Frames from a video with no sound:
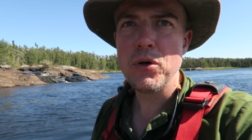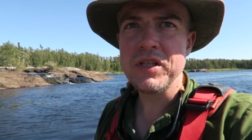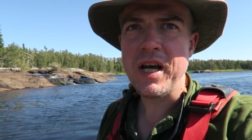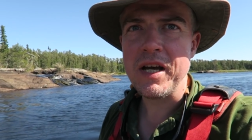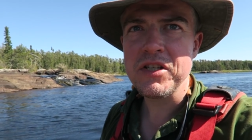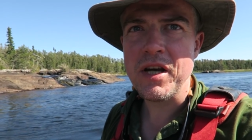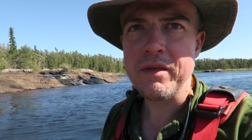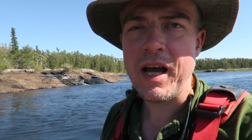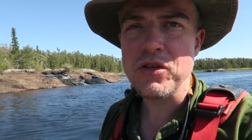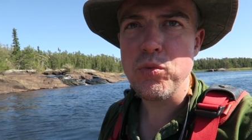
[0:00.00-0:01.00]
portage. So
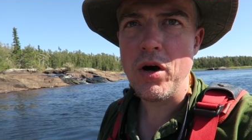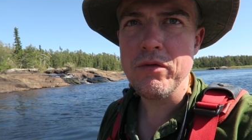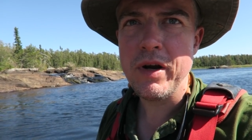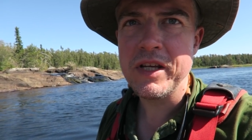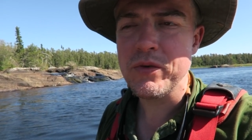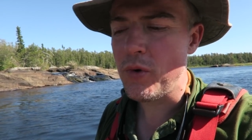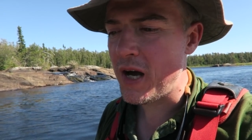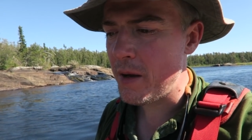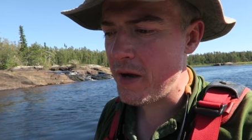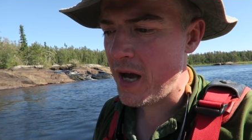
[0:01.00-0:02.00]
that's one reason
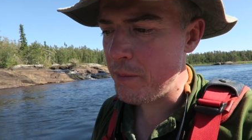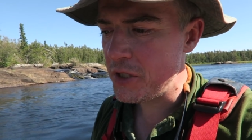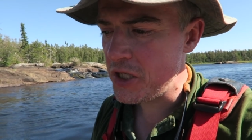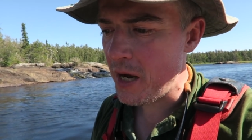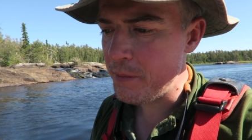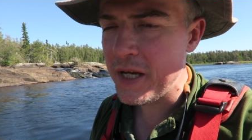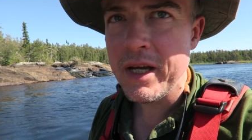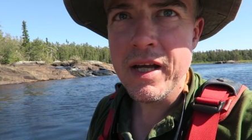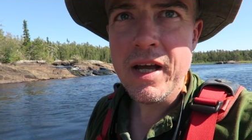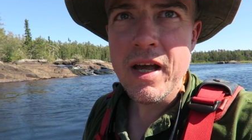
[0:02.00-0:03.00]
why I'm a happy chappy.
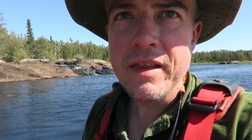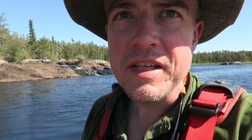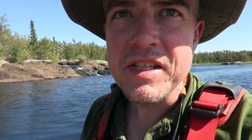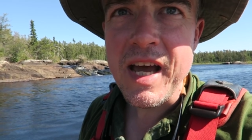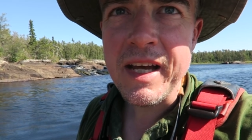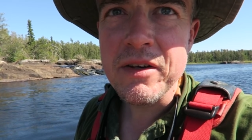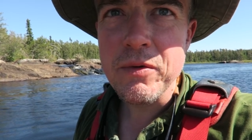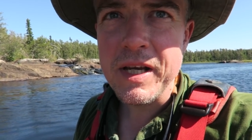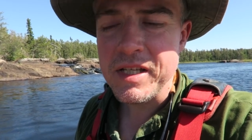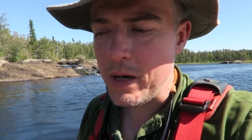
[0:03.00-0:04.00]
The second
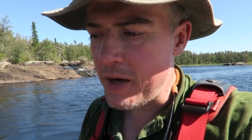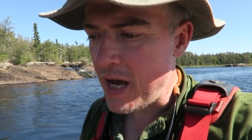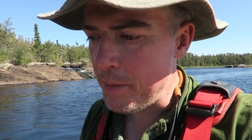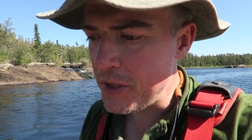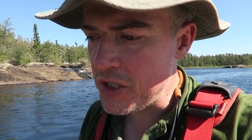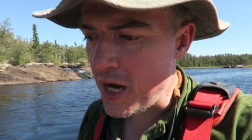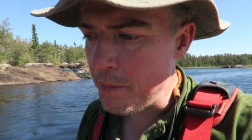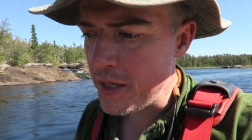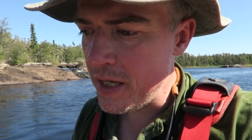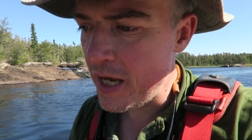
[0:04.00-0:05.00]
reason I'm a happy chappy